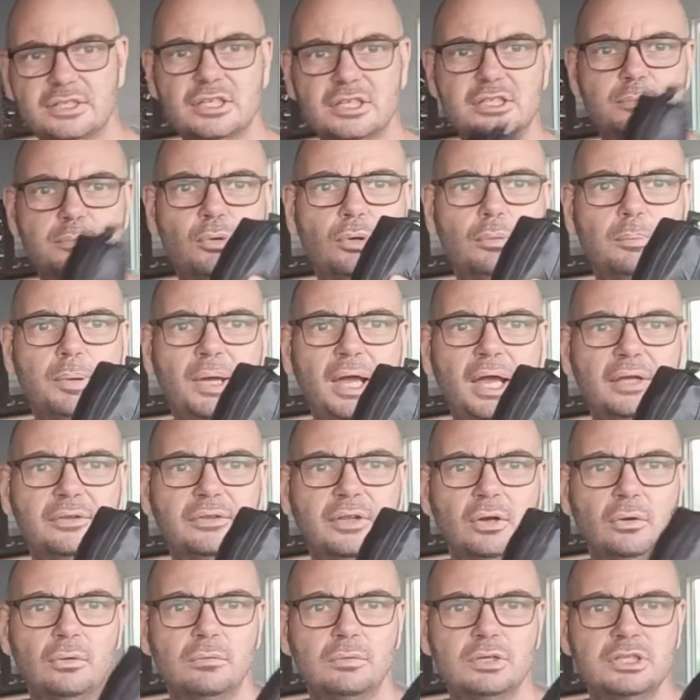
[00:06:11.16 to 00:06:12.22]
a small pack
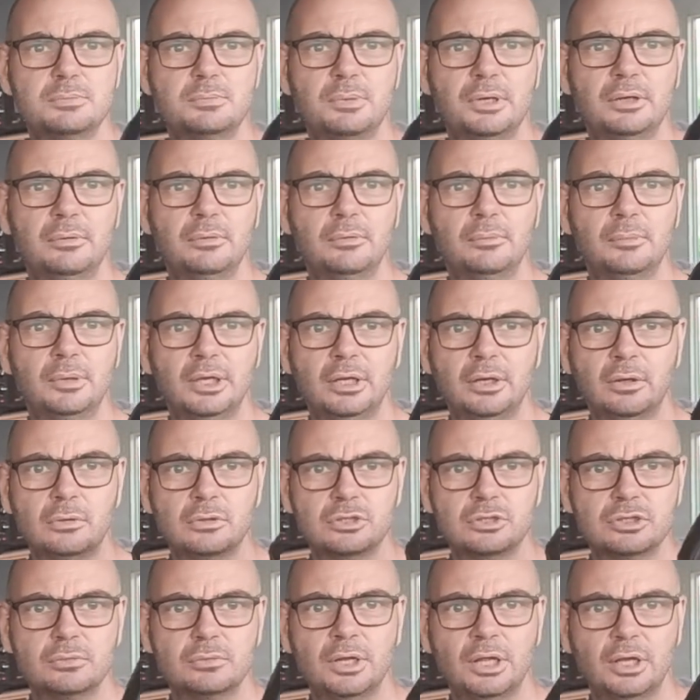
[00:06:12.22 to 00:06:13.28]
that I always bring with me, and
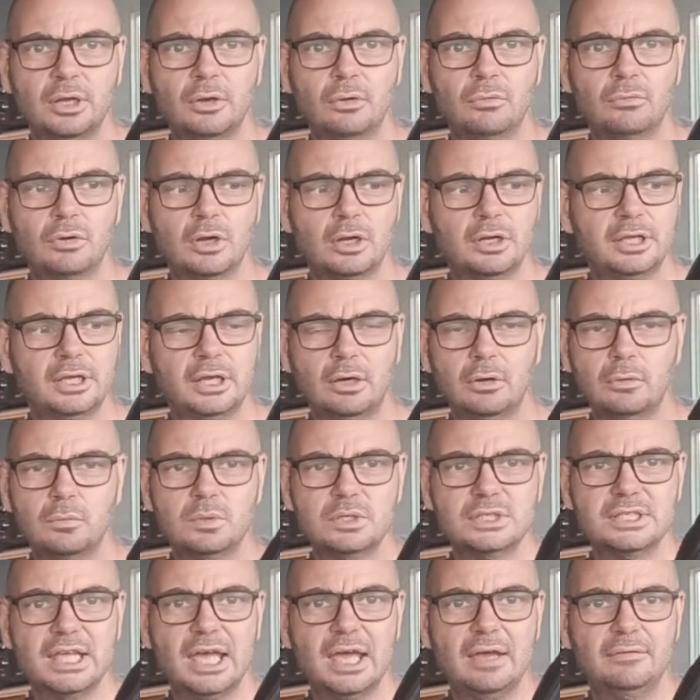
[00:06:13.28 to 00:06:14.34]
also when I go running I
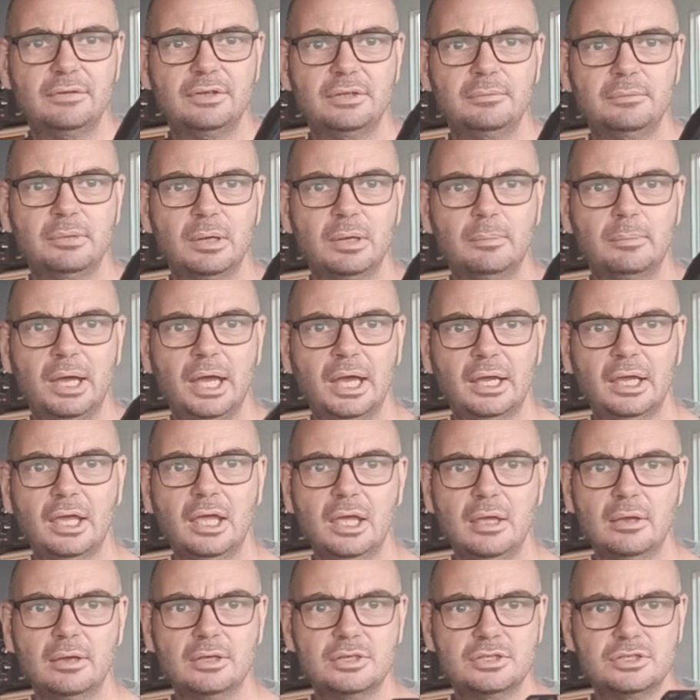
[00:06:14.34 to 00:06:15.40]
always have it in my pack
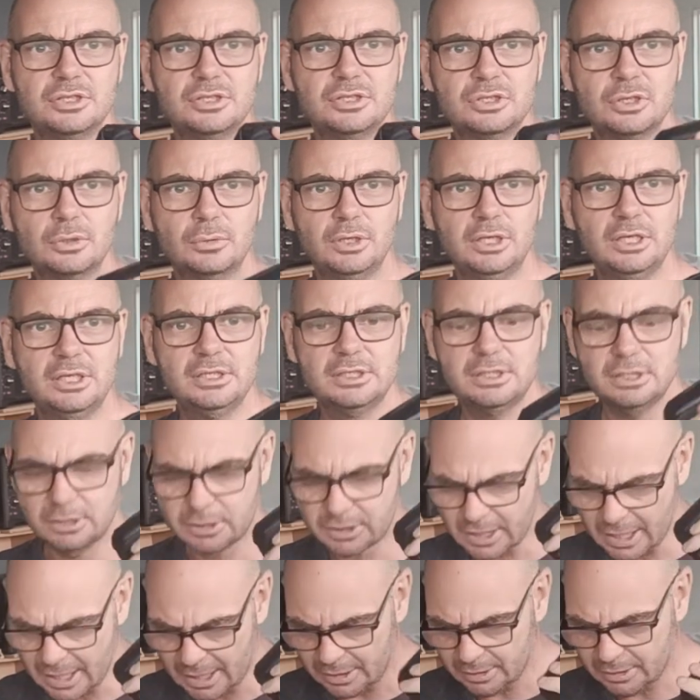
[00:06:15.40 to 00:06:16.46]
because it's so easy,
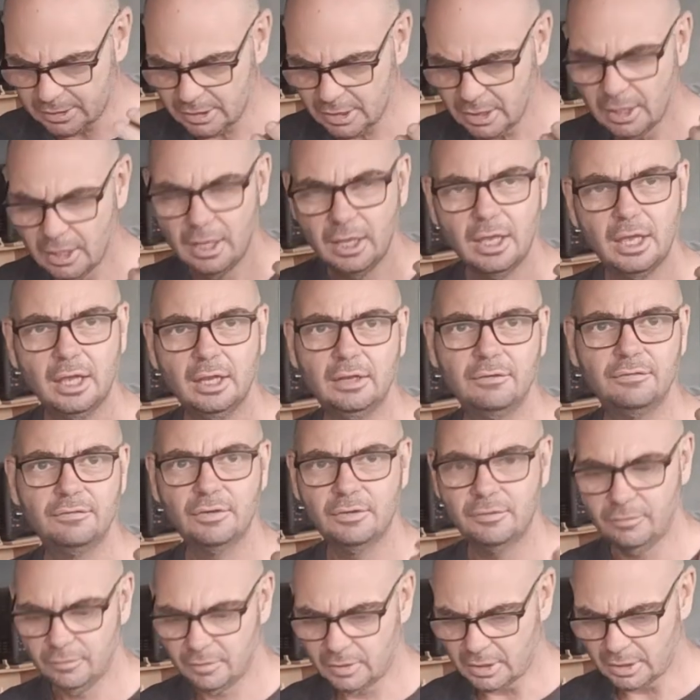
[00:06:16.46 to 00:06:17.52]
it's handy, and if
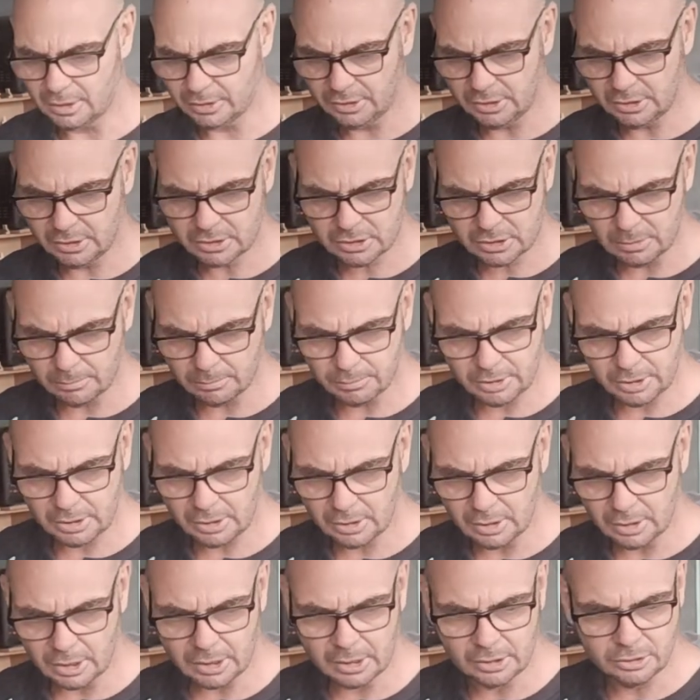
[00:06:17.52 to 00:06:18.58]
ever I need something
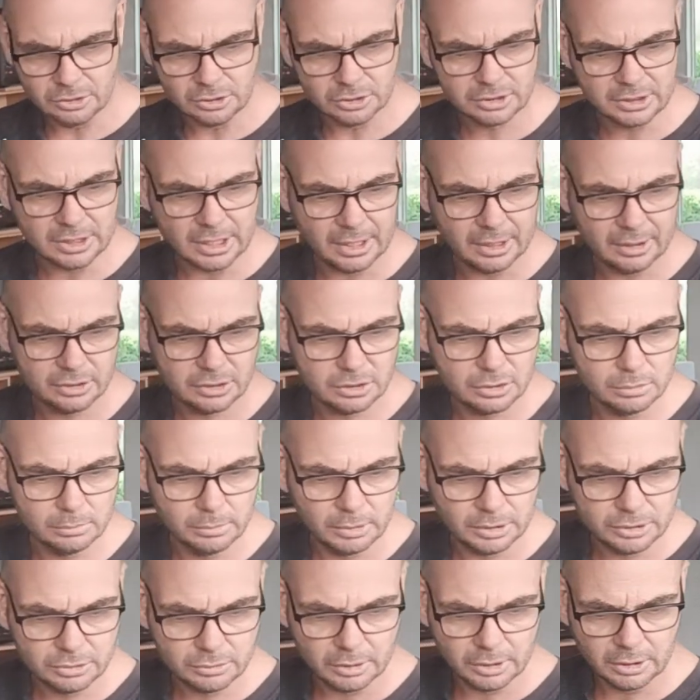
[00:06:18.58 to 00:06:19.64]
I can just add it to
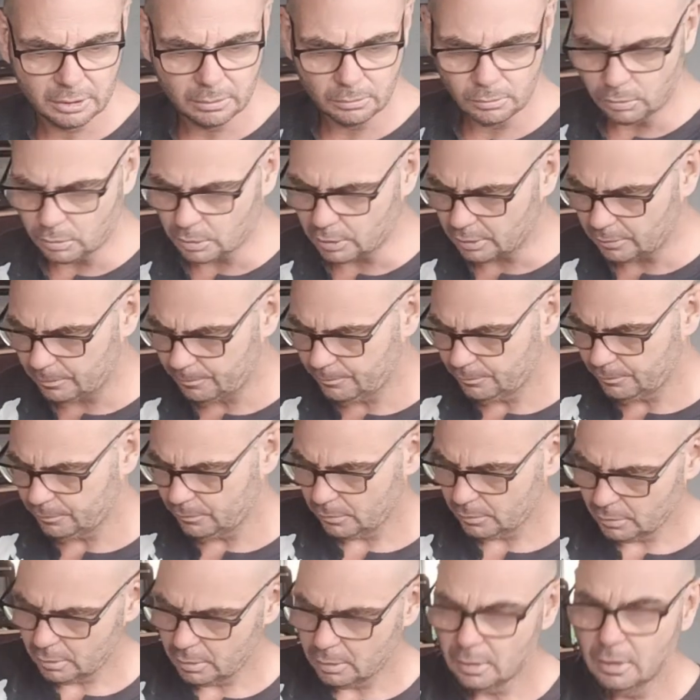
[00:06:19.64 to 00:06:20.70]
my drinking water.
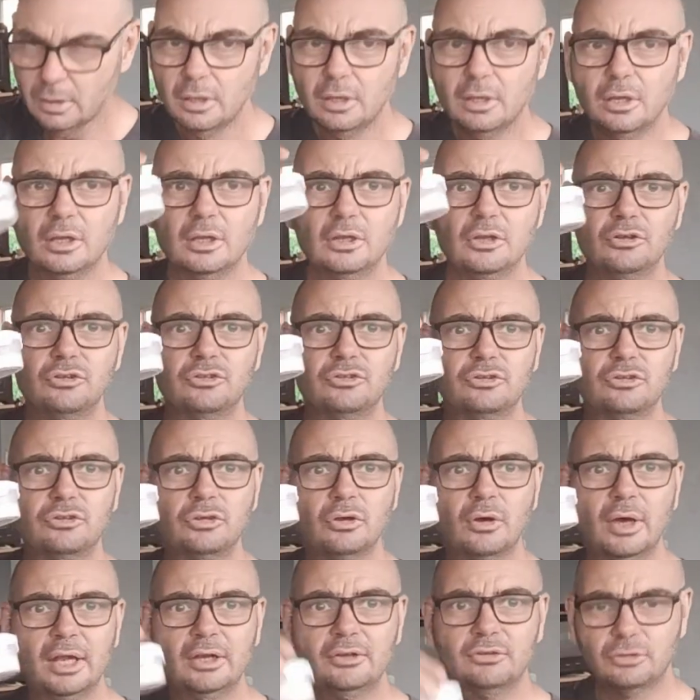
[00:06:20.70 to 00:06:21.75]

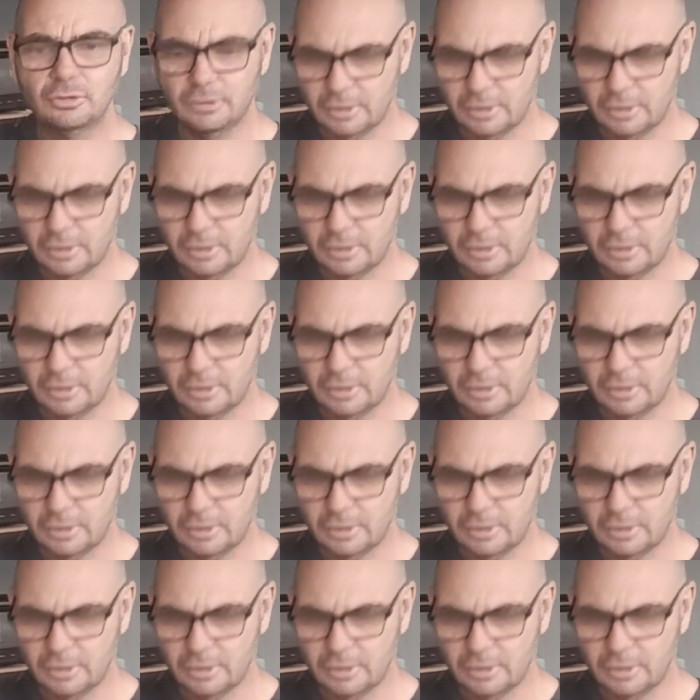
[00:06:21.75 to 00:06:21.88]
To add to